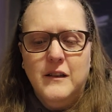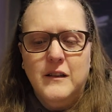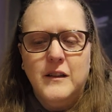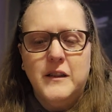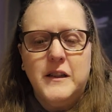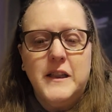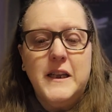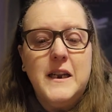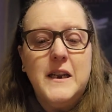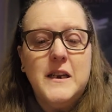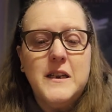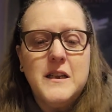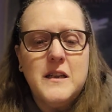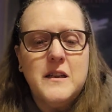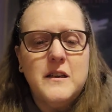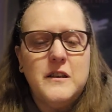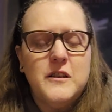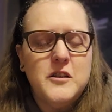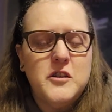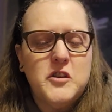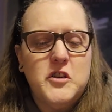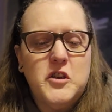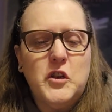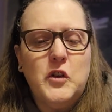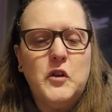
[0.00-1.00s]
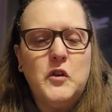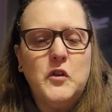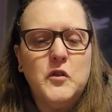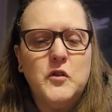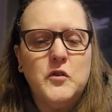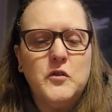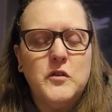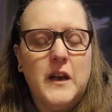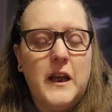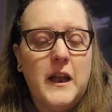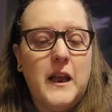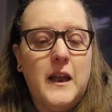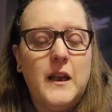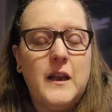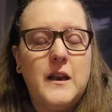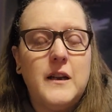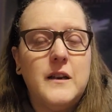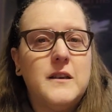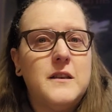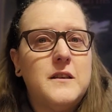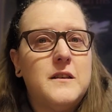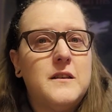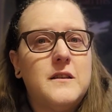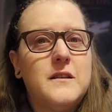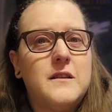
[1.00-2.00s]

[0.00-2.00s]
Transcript: lead in to a